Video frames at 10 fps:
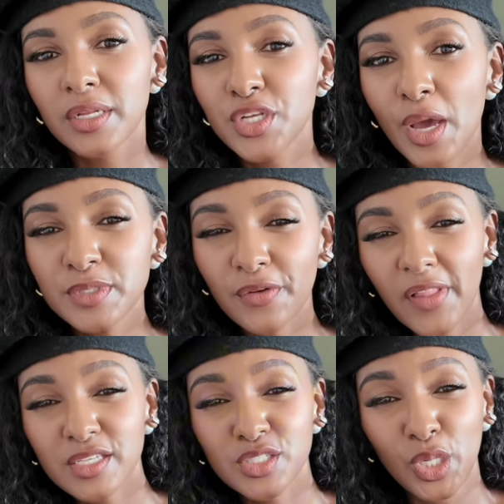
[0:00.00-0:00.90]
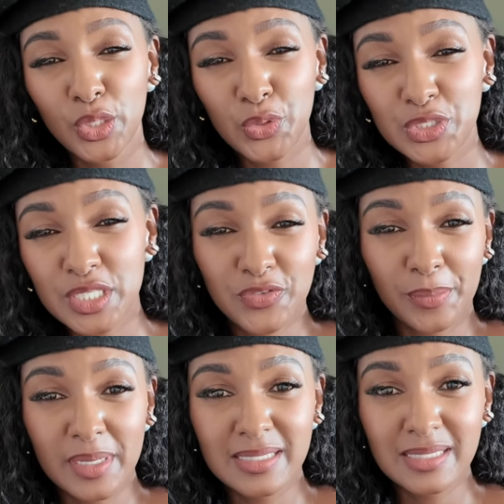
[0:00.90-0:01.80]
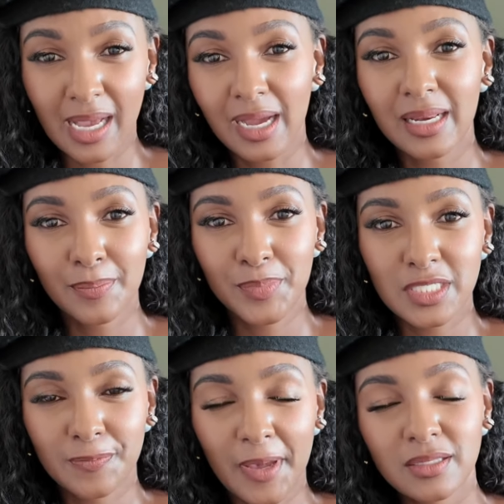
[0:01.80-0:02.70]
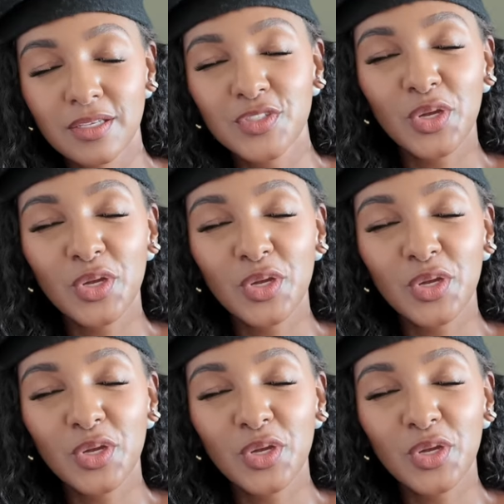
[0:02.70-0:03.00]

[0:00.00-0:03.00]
in terms of like solutions from a styling perspective,